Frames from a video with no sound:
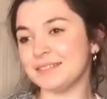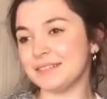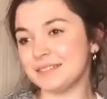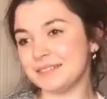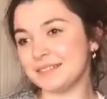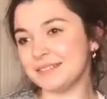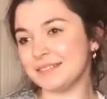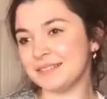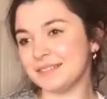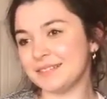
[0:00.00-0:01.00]
What's
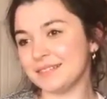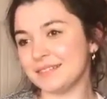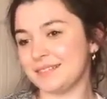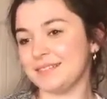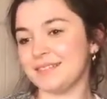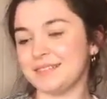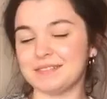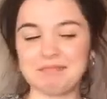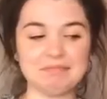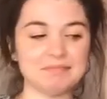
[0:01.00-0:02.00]
endearing about an arse cheek?
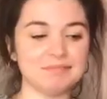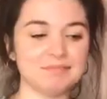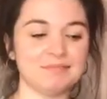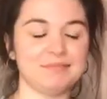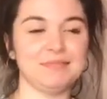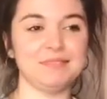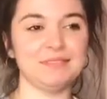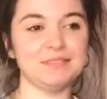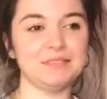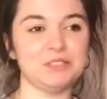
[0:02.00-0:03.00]

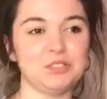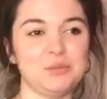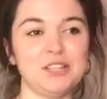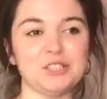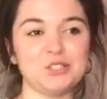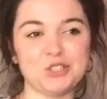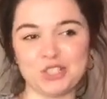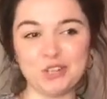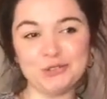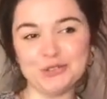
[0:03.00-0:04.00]
Just when it
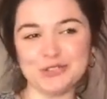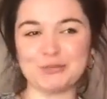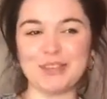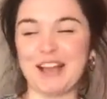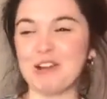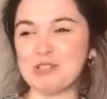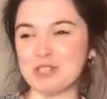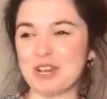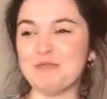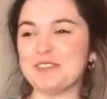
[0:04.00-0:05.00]
jiggles when you get out the
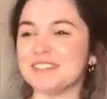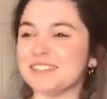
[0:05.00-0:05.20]
shower.